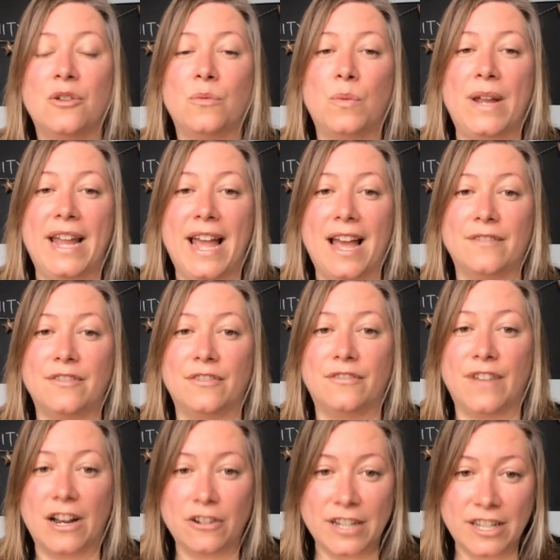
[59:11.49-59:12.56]
we have
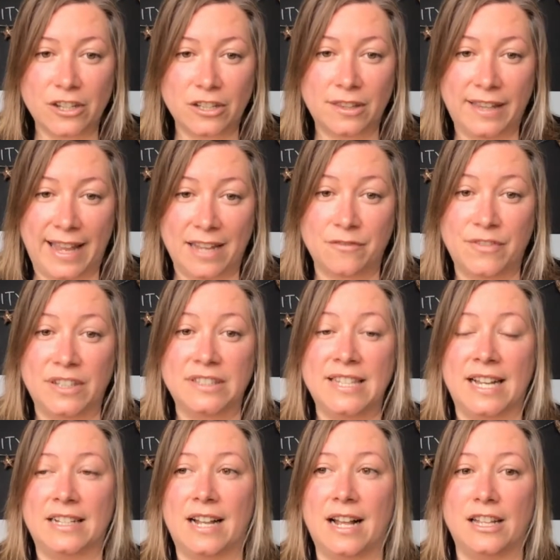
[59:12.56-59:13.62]
very good landfill
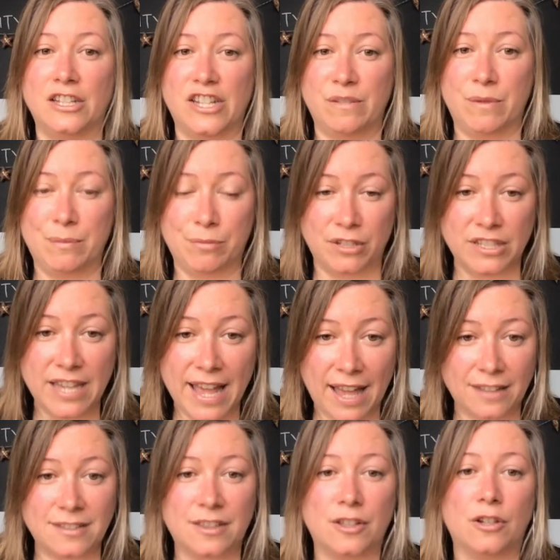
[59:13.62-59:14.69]
technology. We
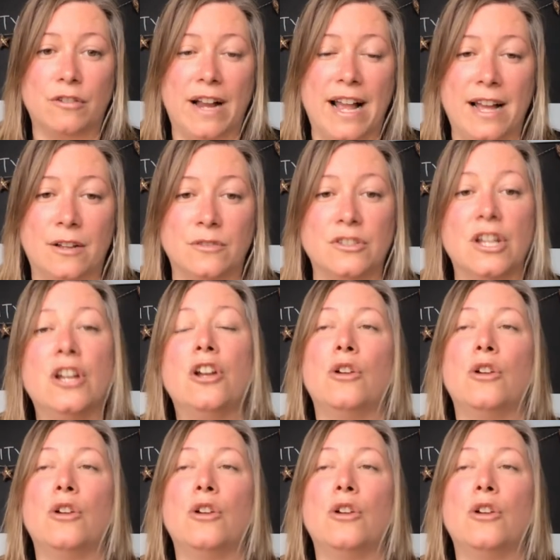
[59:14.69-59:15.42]
protect the ground.